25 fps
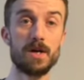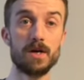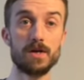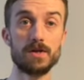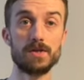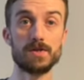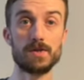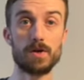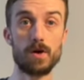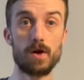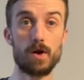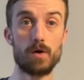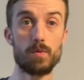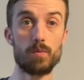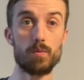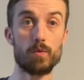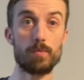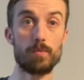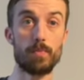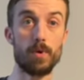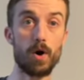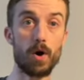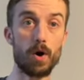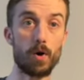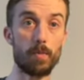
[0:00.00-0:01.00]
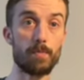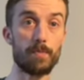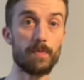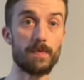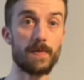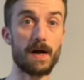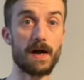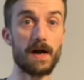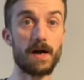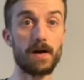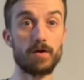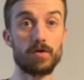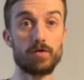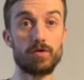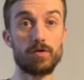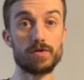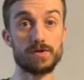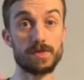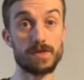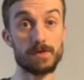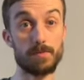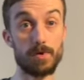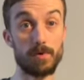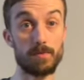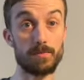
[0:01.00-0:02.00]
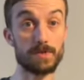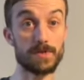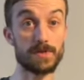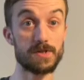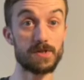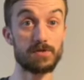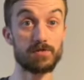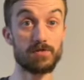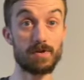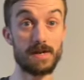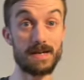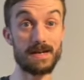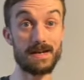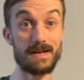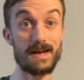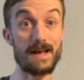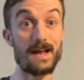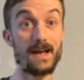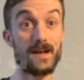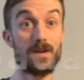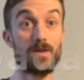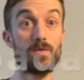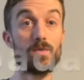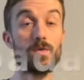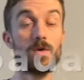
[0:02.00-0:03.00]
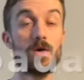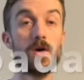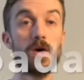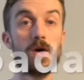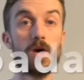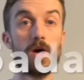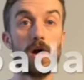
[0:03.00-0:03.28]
So I will pop that across the bottom of the screen now,